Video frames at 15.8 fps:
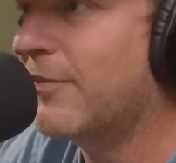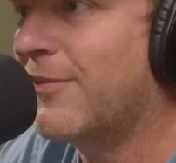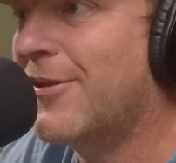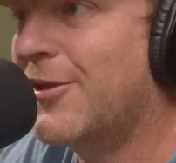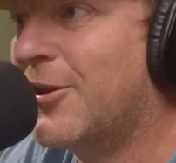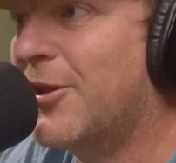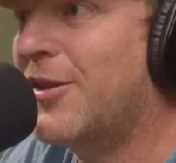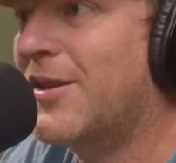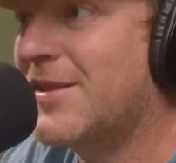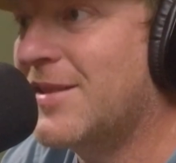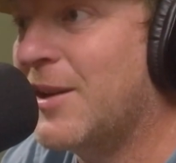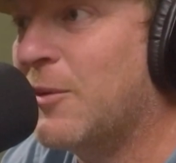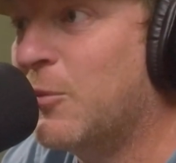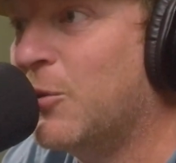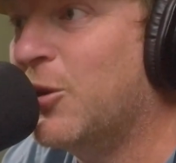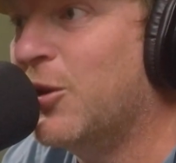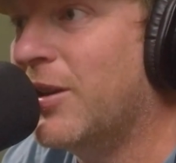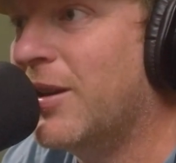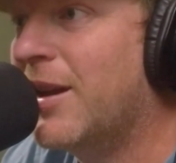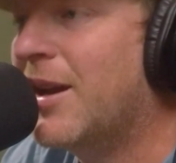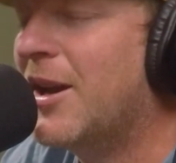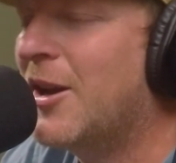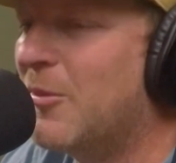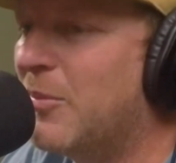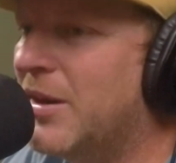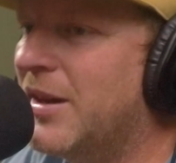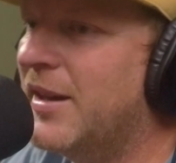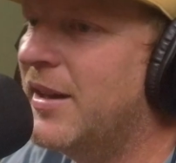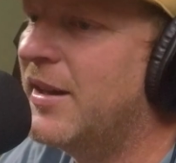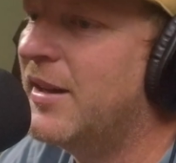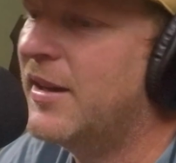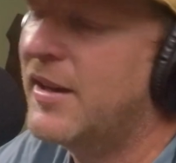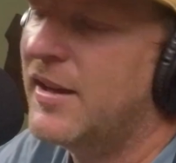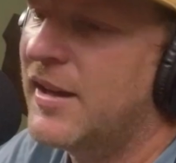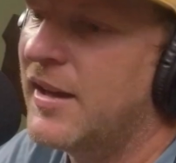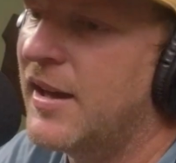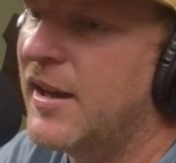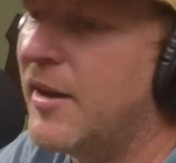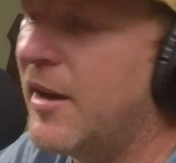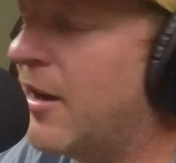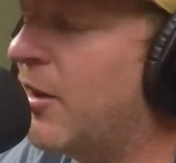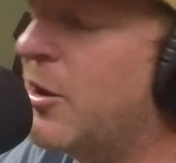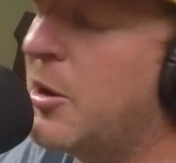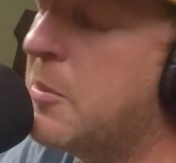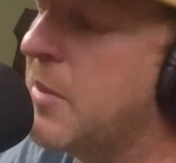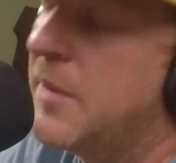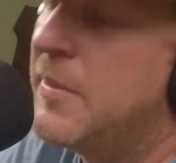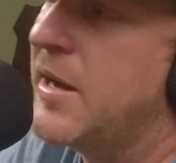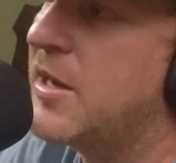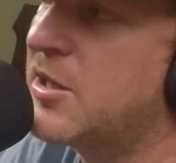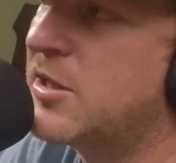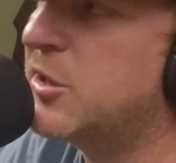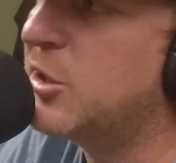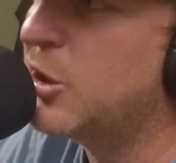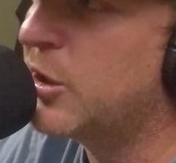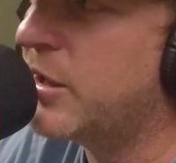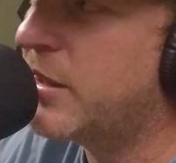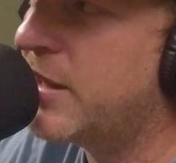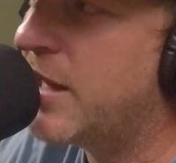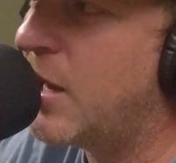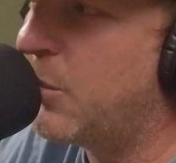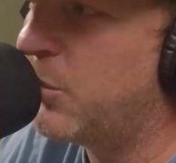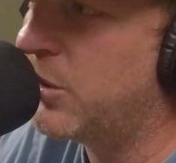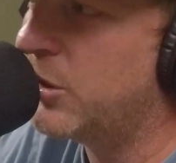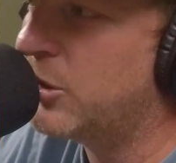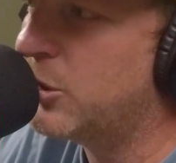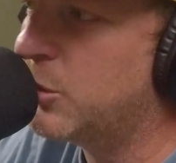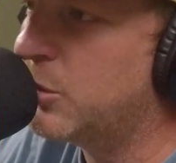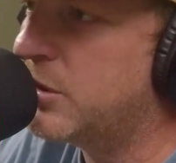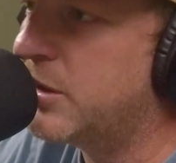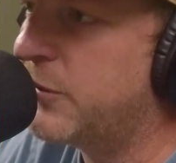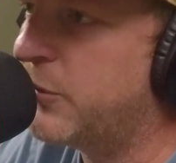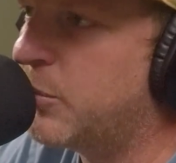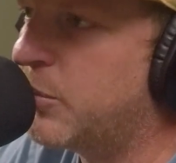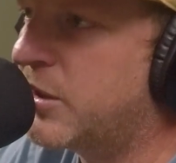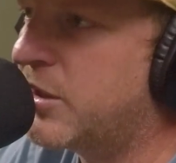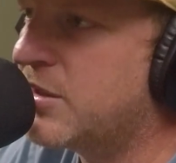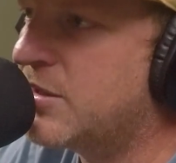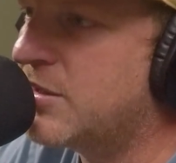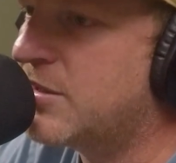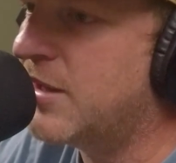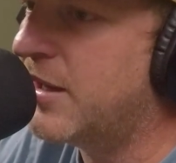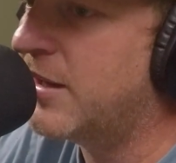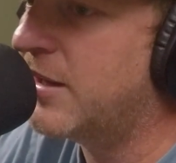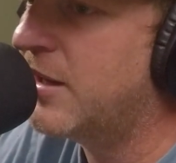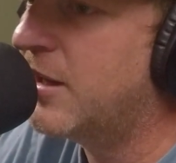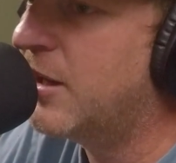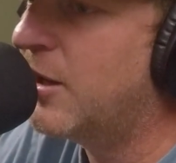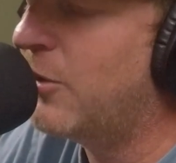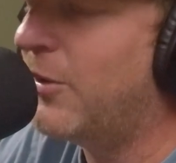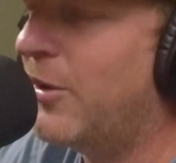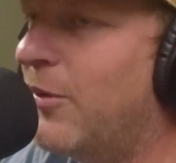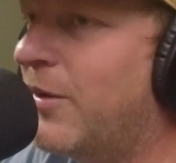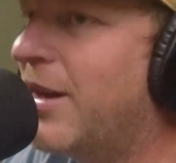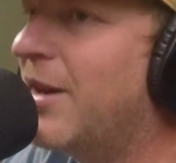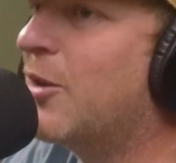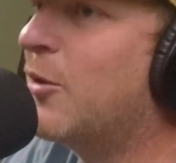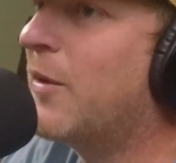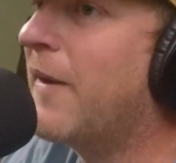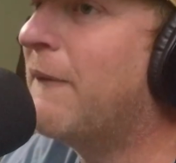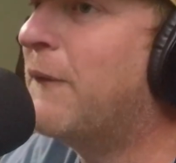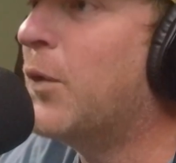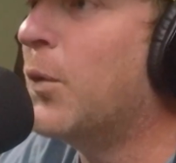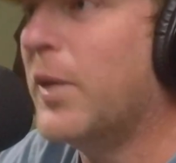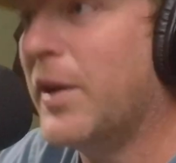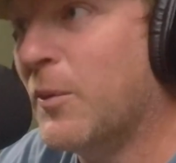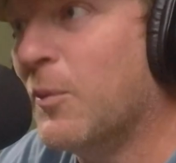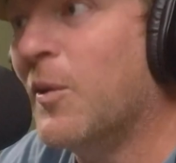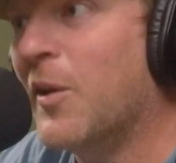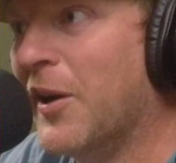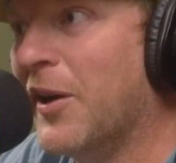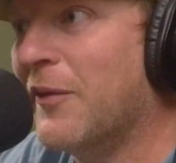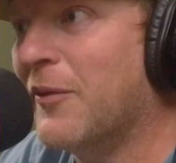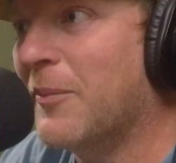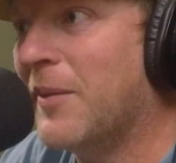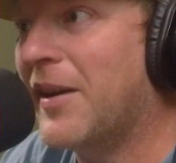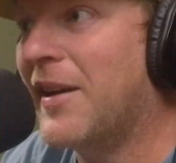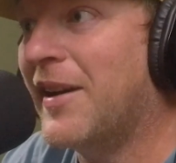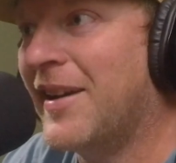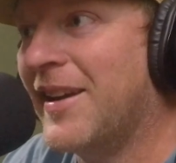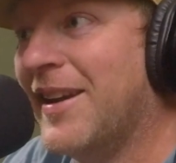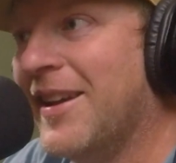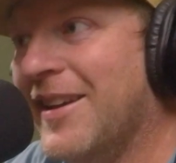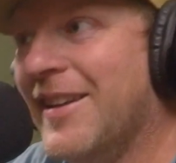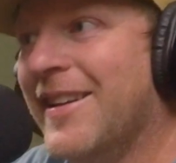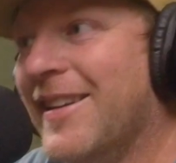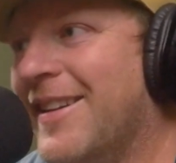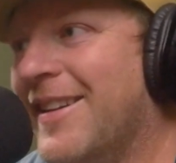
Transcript: for turkeys I would, but I don't know. Maybe I just look at that one a little different because it's like well, I don't got to go get forty one of them. I got to get